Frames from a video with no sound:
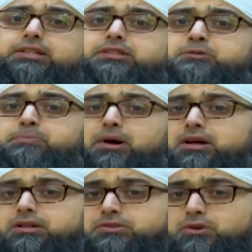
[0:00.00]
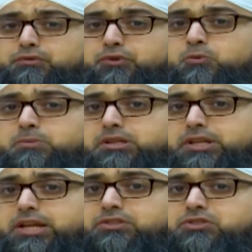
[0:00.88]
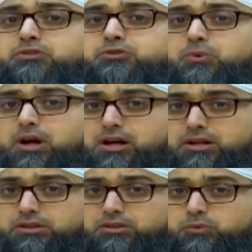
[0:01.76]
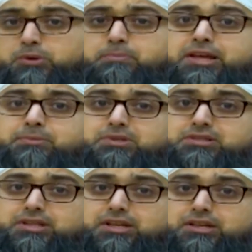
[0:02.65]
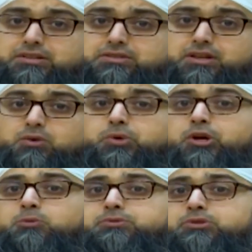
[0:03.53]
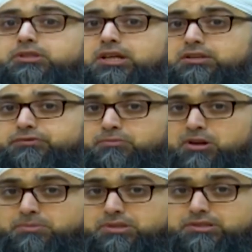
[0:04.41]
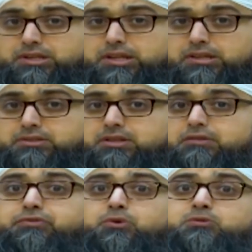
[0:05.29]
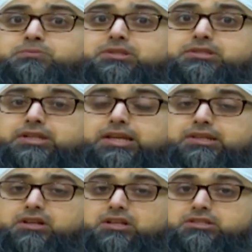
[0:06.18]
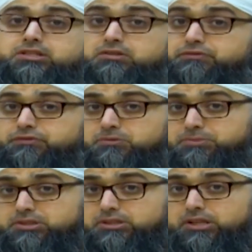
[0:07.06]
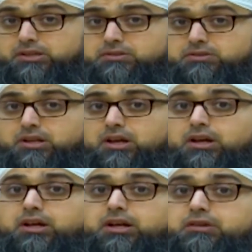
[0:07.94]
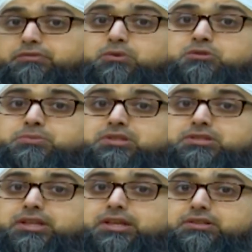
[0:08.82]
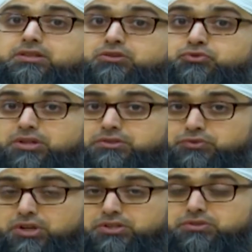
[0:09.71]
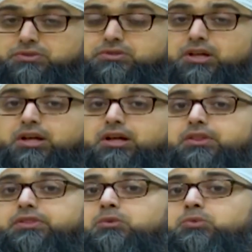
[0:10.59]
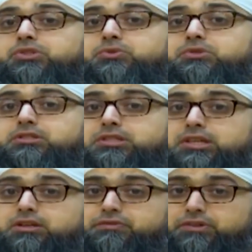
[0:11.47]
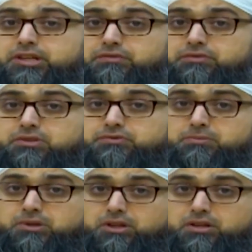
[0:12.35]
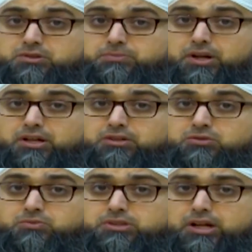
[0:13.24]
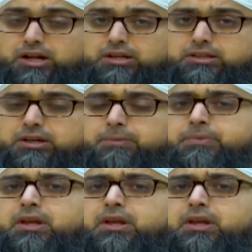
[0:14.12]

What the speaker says: it is part of human nature to err. We make mistakes and we hope to learn from our mistakes. If those mistakes are sinful mistakes, if those mistakes are transgressions, then we should seek forgiveness from Allah subhanahu wa ta'ala.